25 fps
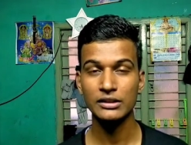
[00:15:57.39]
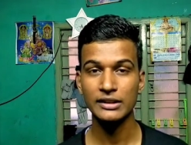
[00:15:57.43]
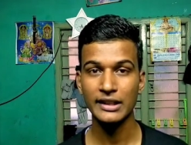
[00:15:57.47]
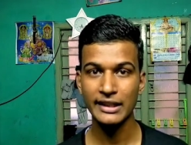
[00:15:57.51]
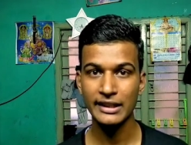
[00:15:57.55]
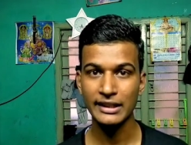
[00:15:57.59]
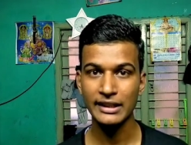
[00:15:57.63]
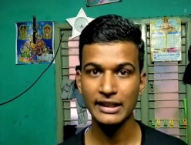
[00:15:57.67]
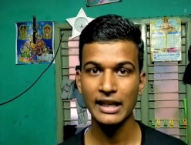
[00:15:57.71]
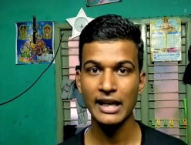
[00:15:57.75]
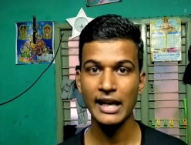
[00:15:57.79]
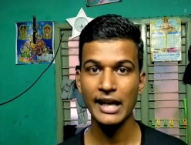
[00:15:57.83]

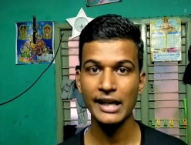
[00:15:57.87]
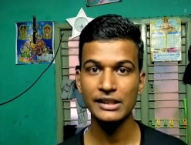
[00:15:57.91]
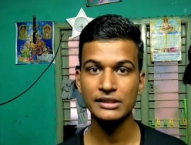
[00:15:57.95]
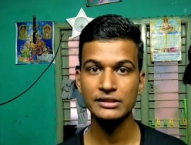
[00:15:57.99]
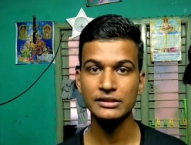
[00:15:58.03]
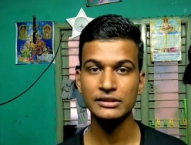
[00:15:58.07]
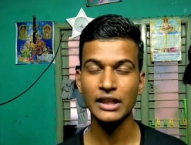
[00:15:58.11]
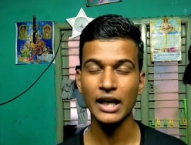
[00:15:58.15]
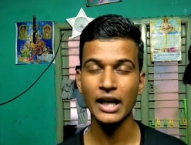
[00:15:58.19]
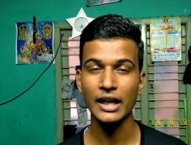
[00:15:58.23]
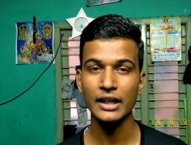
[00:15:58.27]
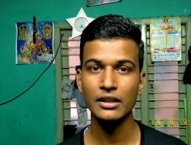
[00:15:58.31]
they
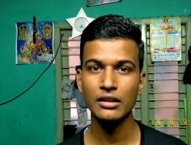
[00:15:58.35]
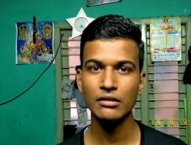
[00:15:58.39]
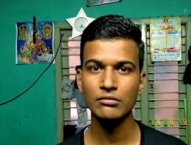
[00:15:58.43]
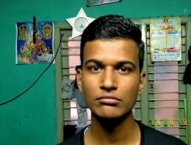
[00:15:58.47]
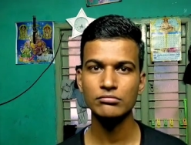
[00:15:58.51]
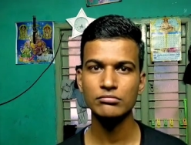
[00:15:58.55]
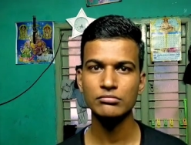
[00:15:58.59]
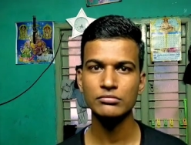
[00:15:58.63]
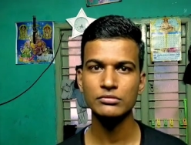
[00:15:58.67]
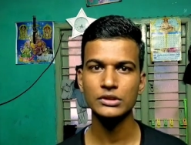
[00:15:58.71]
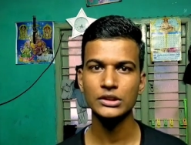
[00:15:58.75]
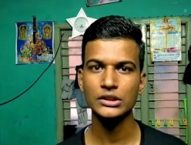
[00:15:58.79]
realized that
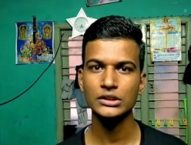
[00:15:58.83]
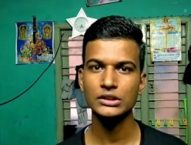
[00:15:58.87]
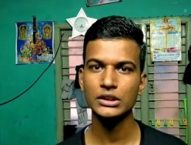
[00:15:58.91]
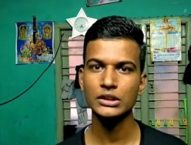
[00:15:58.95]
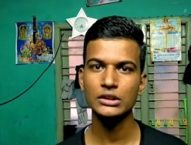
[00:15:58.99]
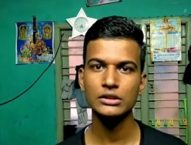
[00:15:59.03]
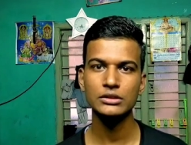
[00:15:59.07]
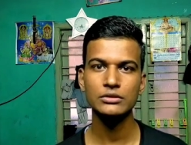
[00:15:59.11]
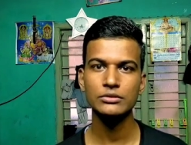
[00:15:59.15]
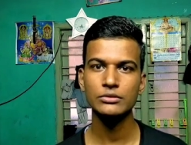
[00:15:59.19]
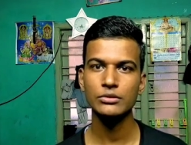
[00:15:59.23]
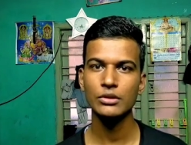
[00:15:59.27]
this
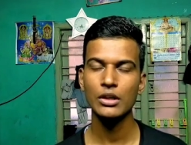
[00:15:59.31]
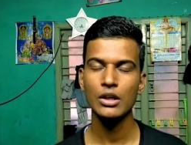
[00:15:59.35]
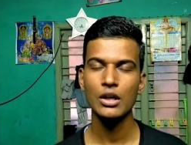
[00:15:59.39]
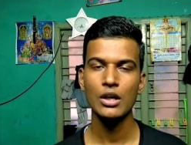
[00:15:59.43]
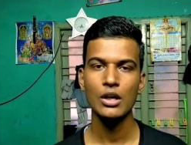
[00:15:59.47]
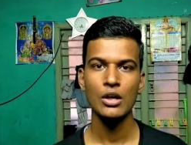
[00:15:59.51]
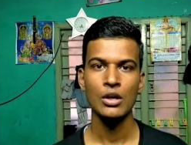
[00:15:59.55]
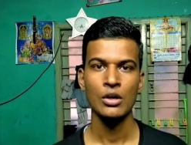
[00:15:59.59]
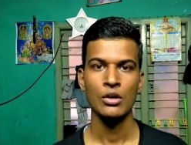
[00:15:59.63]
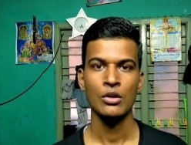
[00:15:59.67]
is